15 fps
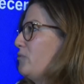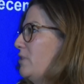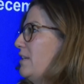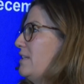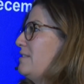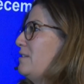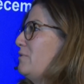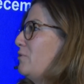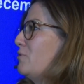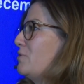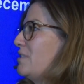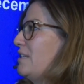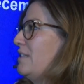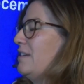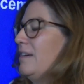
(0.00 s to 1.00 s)
victory
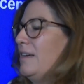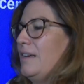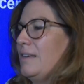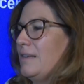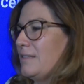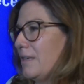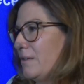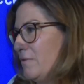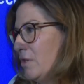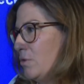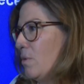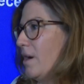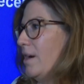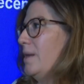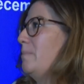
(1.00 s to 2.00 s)
is beautiful.
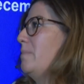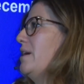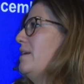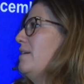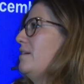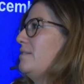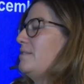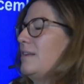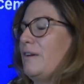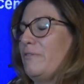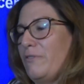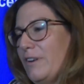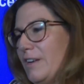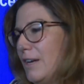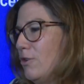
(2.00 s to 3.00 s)
It's the beginning of
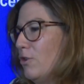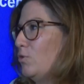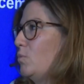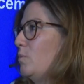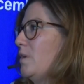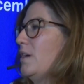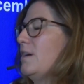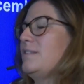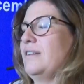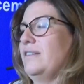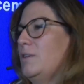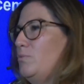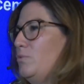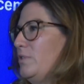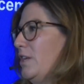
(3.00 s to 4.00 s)
something new in the French
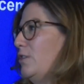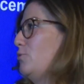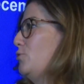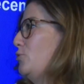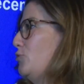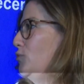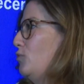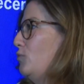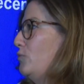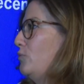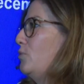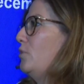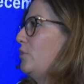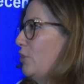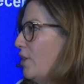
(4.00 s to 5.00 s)
Republic, and I'm
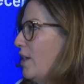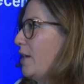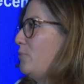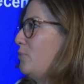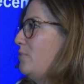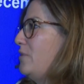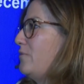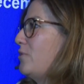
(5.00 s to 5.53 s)
proud of it.